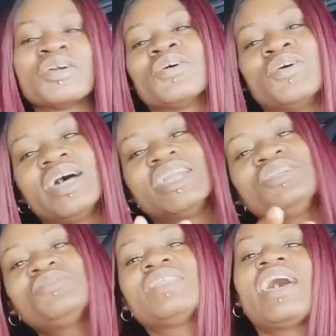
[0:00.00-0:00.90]
Go
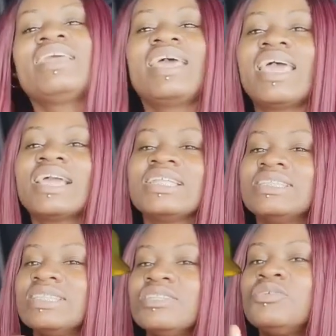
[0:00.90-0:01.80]
ahead and do that and
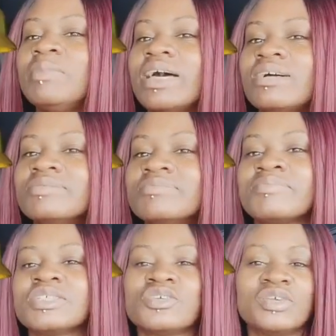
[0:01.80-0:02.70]
click the little bell
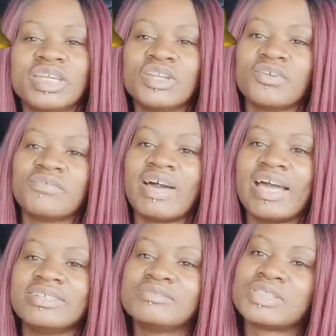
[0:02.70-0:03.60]
so you get
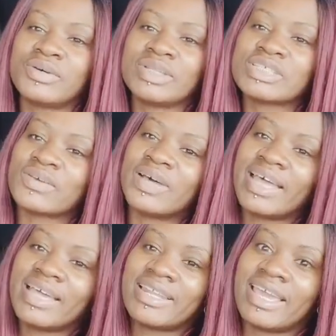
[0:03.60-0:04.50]
notified. So let's go
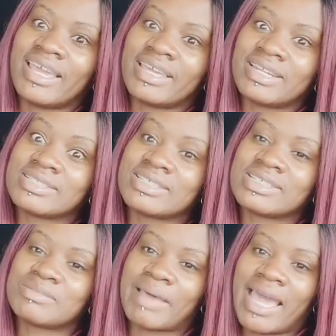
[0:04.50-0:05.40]
ahead and get
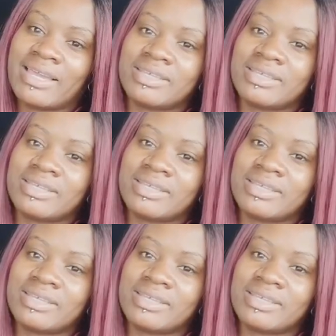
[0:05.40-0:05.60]
into this back.